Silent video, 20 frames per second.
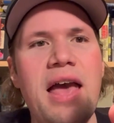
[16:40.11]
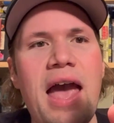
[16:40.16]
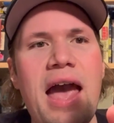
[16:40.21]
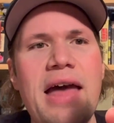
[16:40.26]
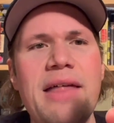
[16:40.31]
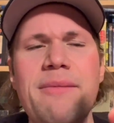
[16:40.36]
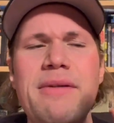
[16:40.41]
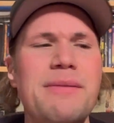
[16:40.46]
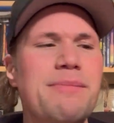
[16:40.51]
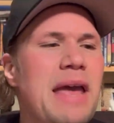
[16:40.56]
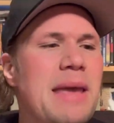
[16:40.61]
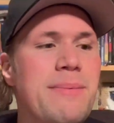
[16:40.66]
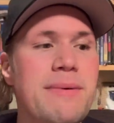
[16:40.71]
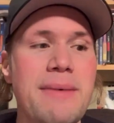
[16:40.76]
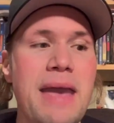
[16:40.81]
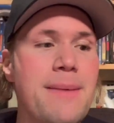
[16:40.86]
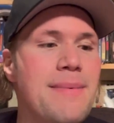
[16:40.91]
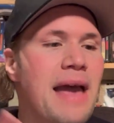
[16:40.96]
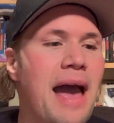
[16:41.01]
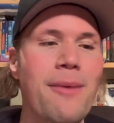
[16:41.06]
And
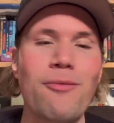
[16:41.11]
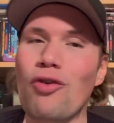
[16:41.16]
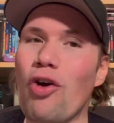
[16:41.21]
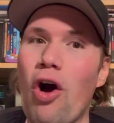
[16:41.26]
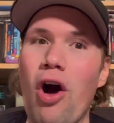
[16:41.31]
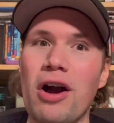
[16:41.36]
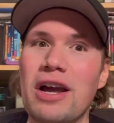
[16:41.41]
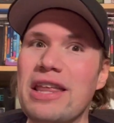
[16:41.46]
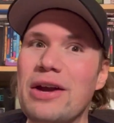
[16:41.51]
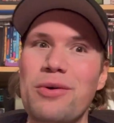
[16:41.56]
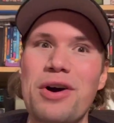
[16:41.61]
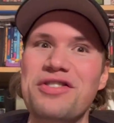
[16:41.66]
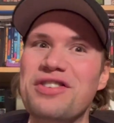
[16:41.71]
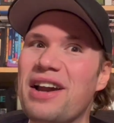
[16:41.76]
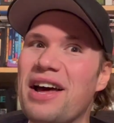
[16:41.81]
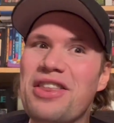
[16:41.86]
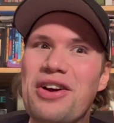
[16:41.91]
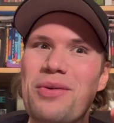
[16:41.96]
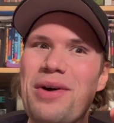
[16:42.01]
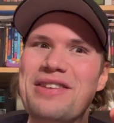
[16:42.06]
maybe I'm wrong and there
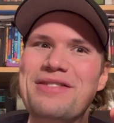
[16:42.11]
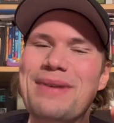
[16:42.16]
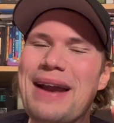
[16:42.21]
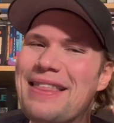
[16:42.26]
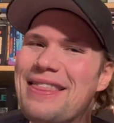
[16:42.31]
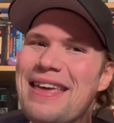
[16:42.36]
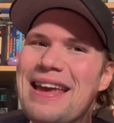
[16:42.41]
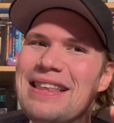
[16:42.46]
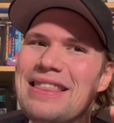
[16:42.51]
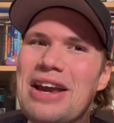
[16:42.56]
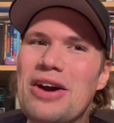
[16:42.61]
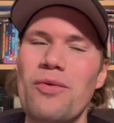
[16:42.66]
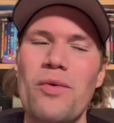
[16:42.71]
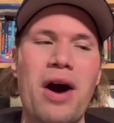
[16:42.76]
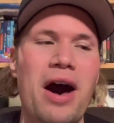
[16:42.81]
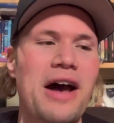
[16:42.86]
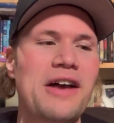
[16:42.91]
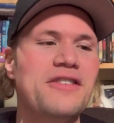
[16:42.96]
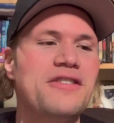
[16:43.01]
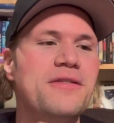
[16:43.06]
wasn't other ones, but I think there
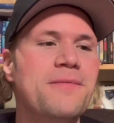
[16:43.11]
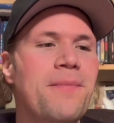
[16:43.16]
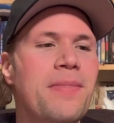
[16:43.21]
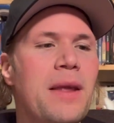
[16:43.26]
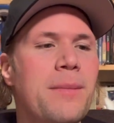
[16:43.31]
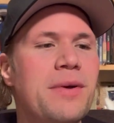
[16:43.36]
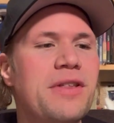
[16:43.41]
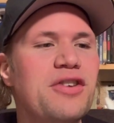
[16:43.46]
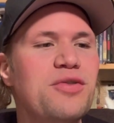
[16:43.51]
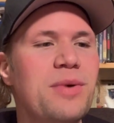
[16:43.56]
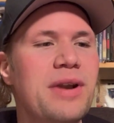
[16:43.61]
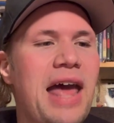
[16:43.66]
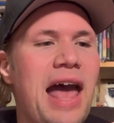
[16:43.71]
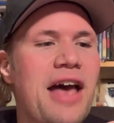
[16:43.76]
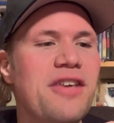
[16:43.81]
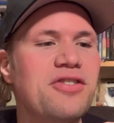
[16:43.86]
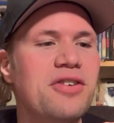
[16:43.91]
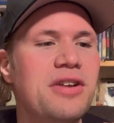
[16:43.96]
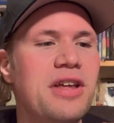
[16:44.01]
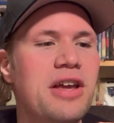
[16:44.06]
was. But this one
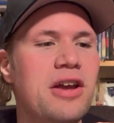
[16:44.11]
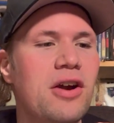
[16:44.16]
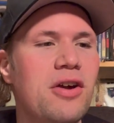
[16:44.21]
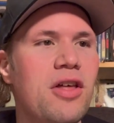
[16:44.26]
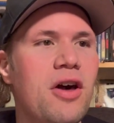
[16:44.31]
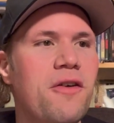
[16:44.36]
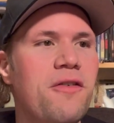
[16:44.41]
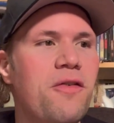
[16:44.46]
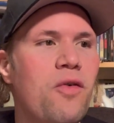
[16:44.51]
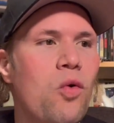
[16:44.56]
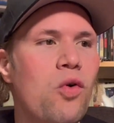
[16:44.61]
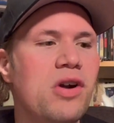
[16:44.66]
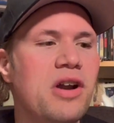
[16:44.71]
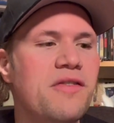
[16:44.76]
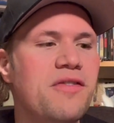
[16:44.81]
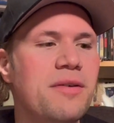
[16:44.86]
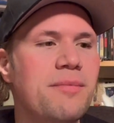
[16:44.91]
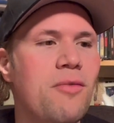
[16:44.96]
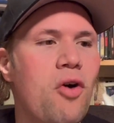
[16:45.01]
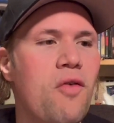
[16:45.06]
has on here, though, 4
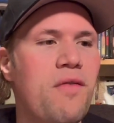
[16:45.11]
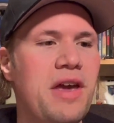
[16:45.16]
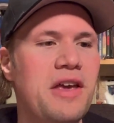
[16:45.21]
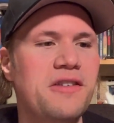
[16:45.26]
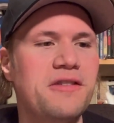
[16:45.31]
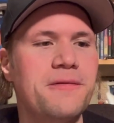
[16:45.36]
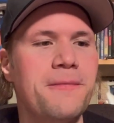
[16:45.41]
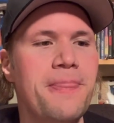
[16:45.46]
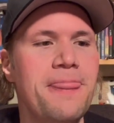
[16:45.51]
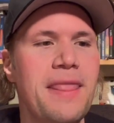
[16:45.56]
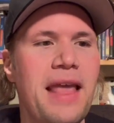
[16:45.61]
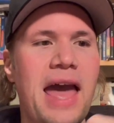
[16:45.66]
different movies.